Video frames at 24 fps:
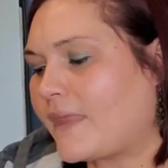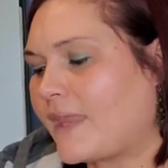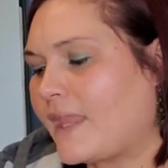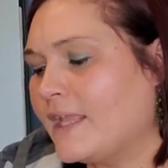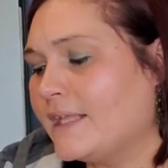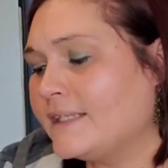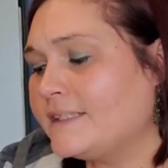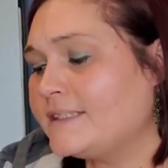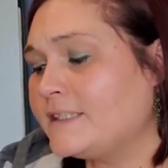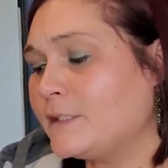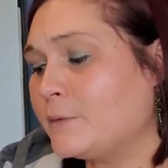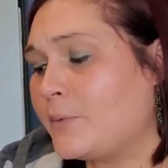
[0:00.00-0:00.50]

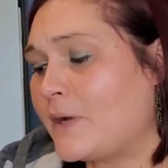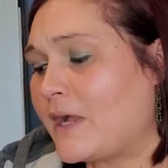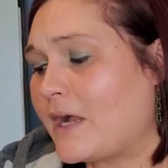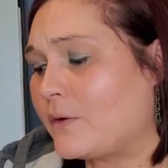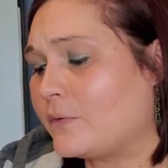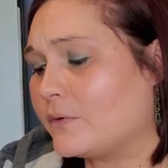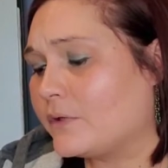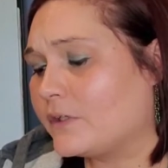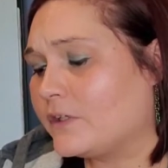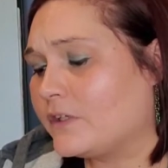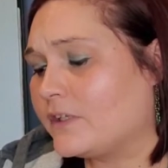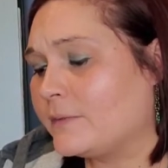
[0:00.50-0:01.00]
It's the
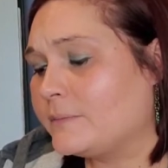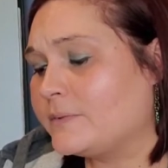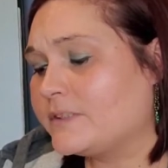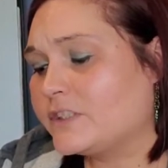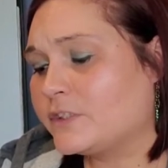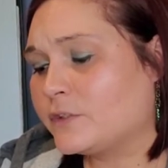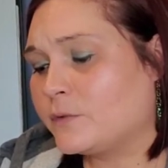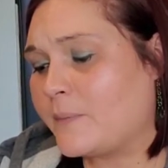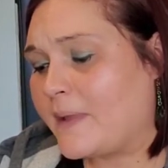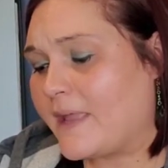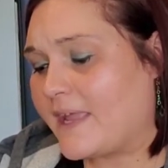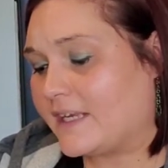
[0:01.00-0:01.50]
power clips.
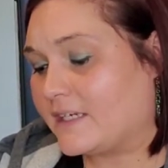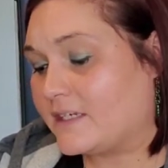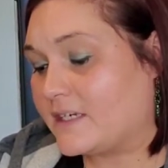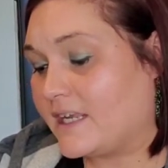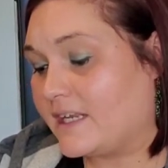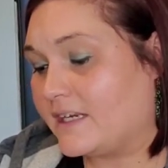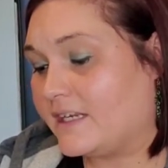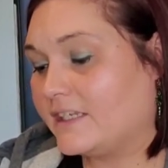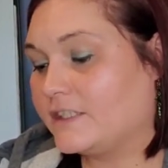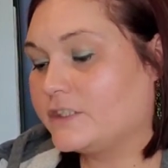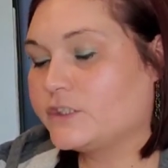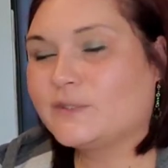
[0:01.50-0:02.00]
They're
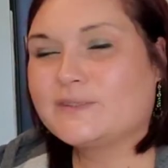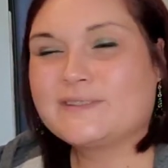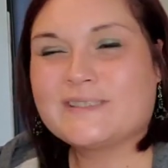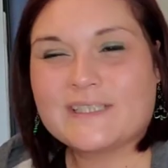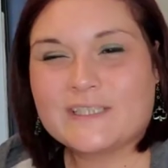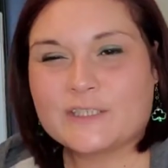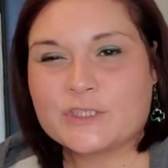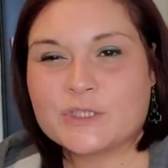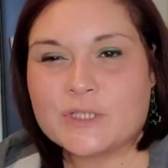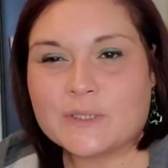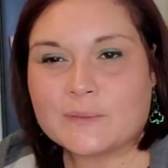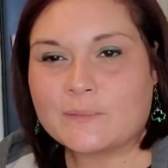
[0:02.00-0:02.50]
magnetic, so it's like
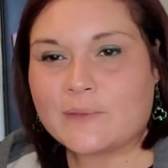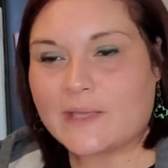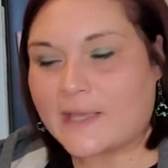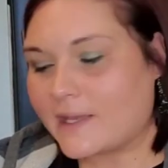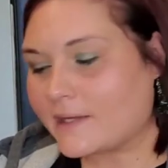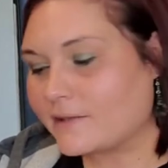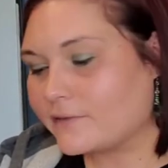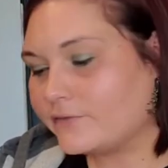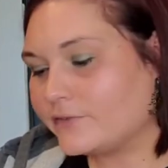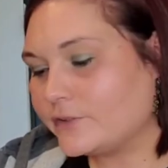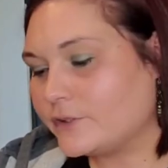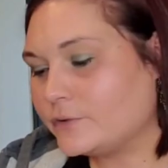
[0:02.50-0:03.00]
a chip
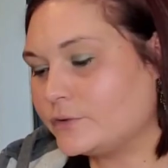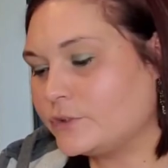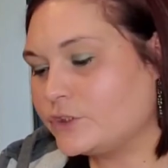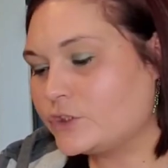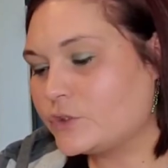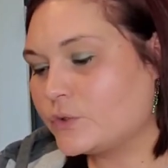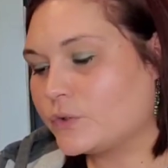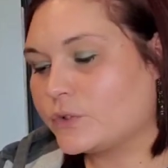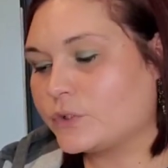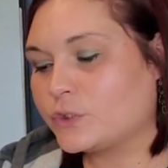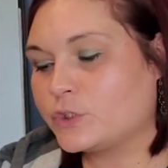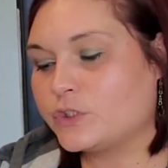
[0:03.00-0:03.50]
bag. Food
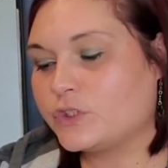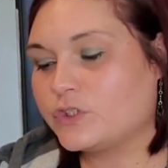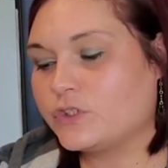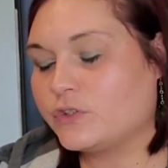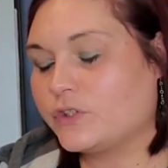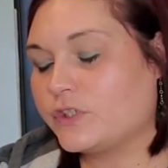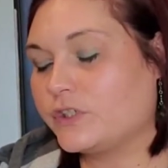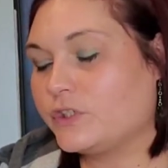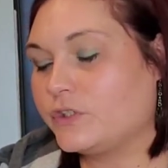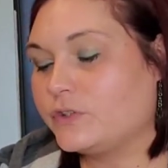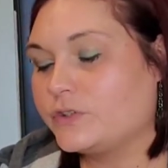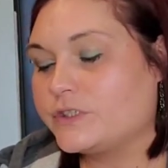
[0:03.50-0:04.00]
storage. You
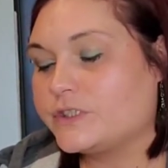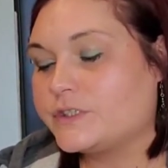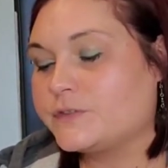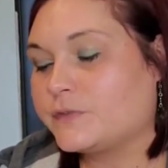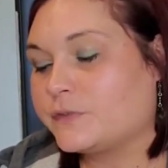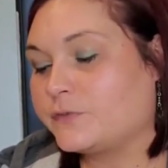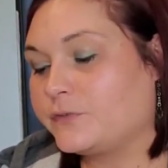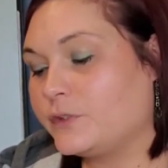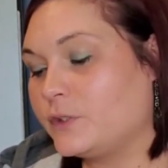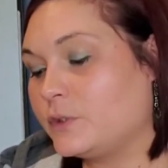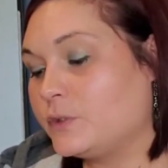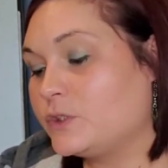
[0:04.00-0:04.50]
can use this for
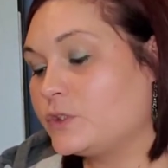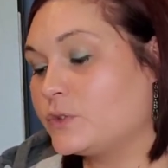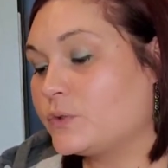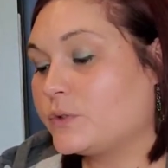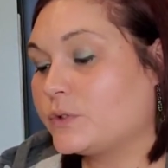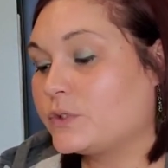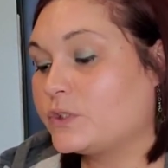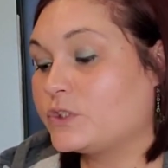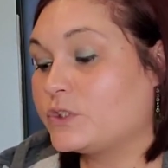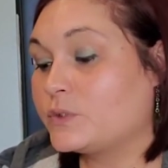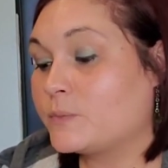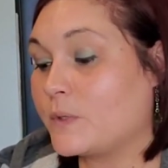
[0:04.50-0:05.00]
food
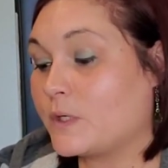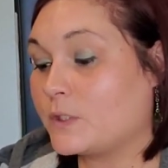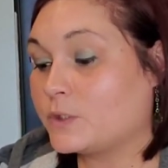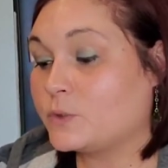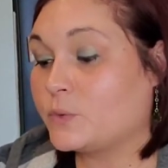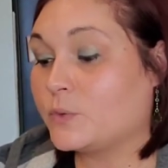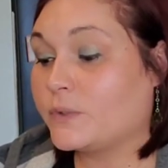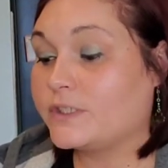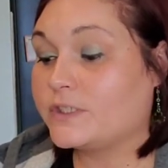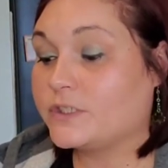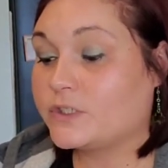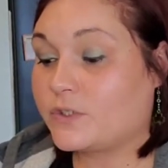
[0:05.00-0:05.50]
storage, small
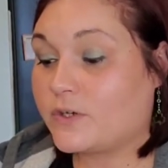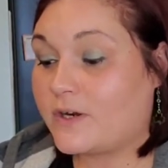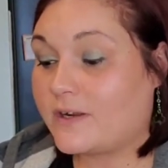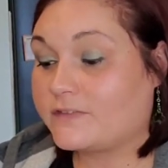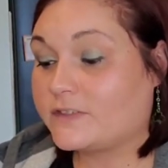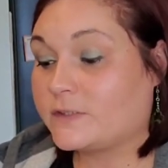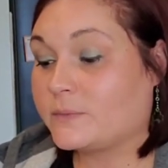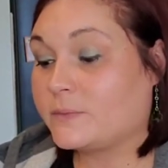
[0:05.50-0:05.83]
toys, craft